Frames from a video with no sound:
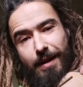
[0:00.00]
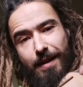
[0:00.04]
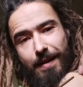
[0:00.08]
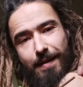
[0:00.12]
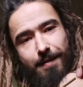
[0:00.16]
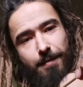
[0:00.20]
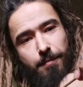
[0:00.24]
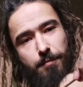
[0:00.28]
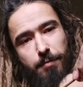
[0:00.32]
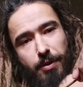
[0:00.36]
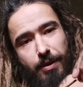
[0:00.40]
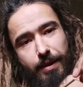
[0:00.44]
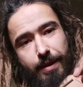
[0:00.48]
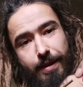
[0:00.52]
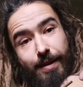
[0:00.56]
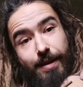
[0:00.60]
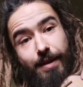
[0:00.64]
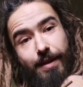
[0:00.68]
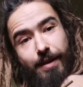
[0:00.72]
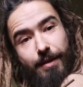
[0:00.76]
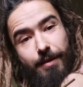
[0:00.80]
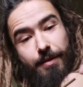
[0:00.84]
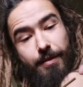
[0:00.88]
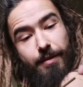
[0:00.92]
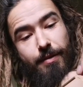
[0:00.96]
at
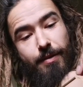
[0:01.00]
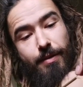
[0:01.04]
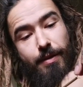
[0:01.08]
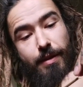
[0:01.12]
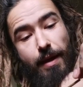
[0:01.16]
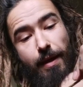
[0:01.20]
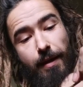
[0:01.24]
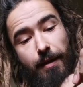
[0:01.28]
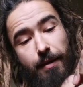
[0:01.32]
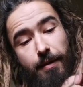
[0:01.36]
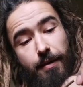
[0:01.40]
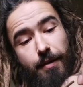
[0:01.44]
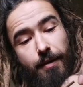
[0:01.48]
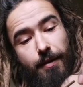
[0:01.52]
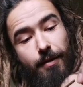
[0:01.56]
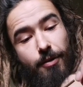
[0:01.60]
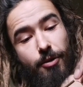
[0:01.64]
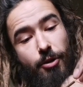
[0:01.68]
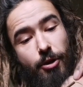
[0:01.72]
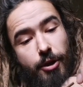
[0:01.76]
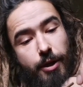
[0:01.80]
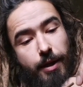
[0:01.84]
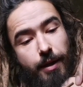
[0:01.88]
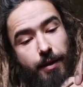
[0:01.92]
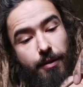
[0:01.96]
play and then
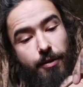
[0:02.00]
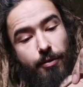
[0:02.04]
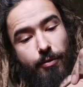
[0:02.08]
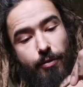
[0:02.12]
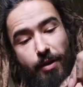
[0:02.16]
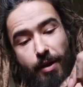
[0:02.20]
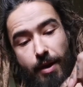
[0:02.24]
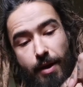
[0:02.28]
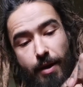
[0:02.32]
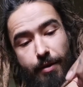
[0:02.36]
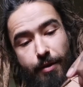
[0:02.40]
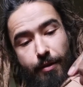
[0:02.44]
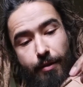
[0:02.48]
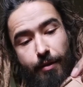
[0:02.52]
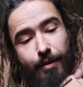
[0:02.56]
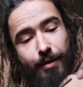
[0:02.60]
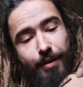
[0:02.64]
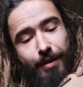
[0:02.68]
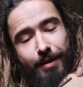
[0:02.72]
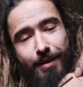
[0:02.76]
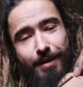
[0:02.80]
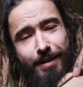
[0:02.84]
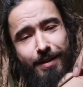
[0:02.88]
turning to the other.